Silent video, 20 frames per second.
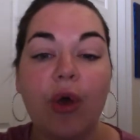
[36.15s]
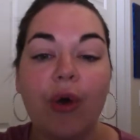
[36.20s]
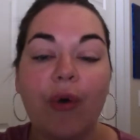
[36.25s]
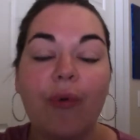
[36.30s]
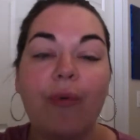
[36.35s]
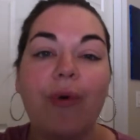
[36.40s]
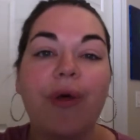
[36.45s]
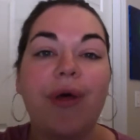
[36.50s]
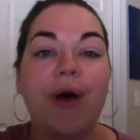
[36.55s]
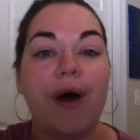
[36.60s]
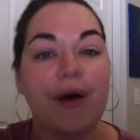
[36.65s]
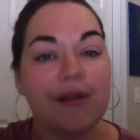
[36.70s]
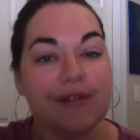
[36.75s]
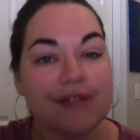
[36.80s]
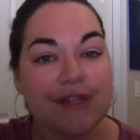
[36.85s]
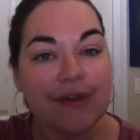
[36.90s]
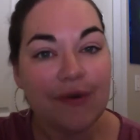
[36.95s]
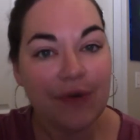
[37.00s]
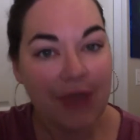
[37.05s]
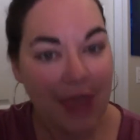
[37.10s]
while
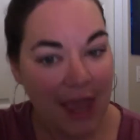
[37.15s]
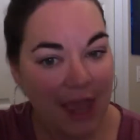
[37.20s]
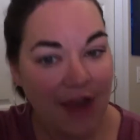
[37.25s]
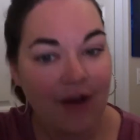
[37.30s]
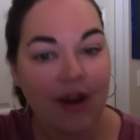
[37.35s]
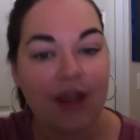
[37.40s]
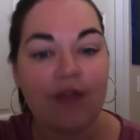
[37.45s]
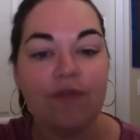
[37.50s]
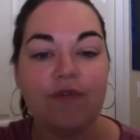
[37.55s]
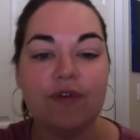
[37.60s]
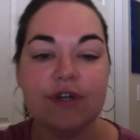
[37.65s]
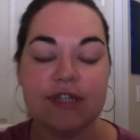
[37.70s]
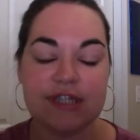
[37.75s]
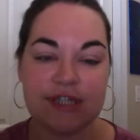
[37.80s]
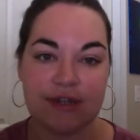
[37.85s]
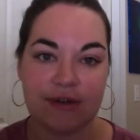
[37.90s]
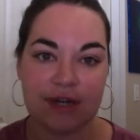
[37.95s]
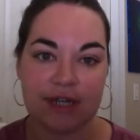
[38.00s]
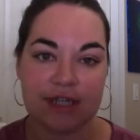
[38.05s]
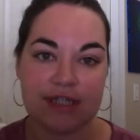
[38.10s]
also caring for
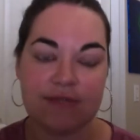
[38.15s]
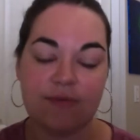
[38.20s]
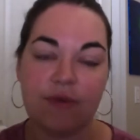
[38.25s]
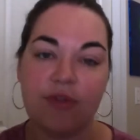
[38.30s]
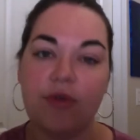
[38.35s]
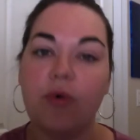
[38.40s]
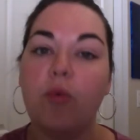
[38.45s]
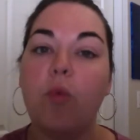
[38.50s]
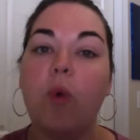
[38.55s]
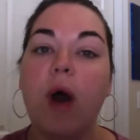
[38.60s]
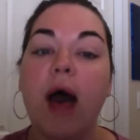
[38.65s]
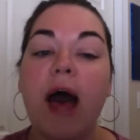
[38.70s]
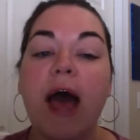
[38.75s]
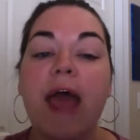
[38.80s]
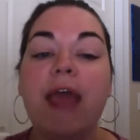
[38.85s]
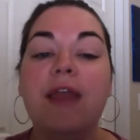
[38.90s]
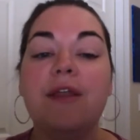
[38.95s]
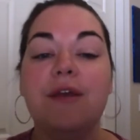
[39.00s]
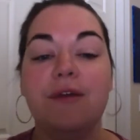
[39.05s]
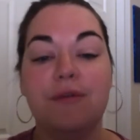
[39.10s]
students with a
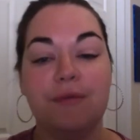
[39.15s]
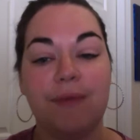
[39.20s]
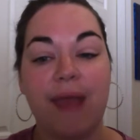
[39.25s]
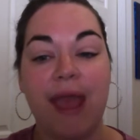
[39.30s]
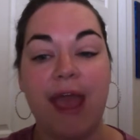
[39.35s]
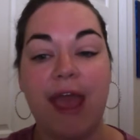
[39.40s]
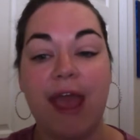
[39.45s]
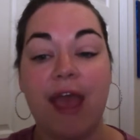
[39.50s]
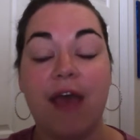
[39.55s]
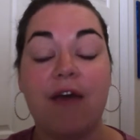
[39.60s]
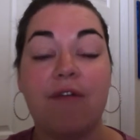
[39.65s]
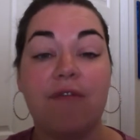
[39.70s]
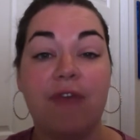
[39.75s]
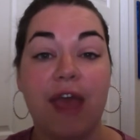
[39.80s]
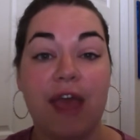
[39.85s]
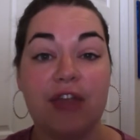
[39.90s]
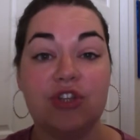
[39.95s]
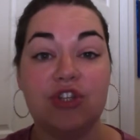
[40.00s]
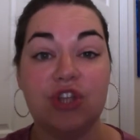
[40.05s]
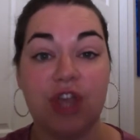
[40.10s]
wide array of
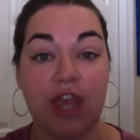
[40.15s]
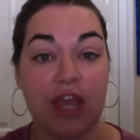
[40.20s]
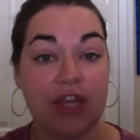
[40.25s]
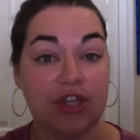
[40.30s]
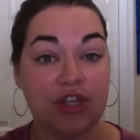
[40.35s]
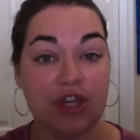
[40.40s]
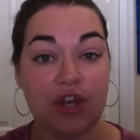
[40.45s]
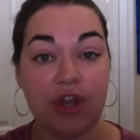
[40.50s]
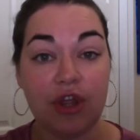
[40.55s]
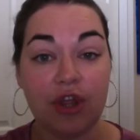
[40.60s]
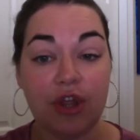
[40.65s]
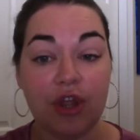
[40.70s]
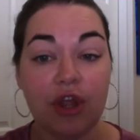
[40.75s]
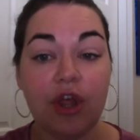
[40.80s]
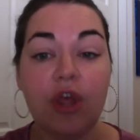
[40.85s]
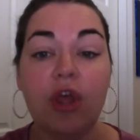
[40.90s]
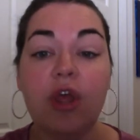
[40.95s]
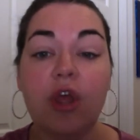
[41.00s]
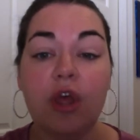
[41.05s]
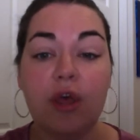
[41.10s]
educational,
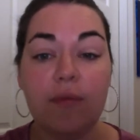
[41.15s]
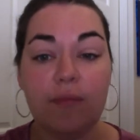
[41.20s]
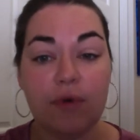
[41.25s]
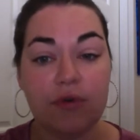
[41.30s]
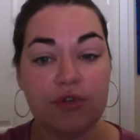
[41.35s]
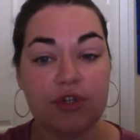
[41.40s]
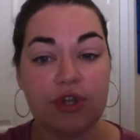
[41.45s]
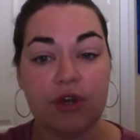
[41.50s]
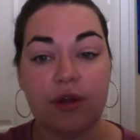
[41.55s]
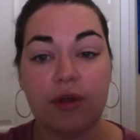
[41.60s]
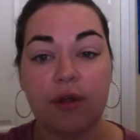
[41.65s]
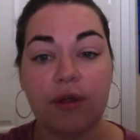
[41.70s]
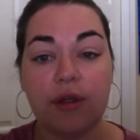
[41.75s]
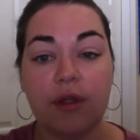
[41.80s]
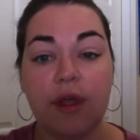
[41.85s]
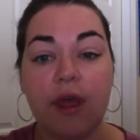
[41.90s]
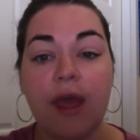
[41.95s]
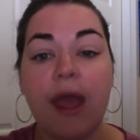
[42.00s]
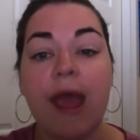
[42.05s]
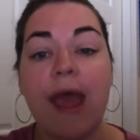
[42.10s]
emotional,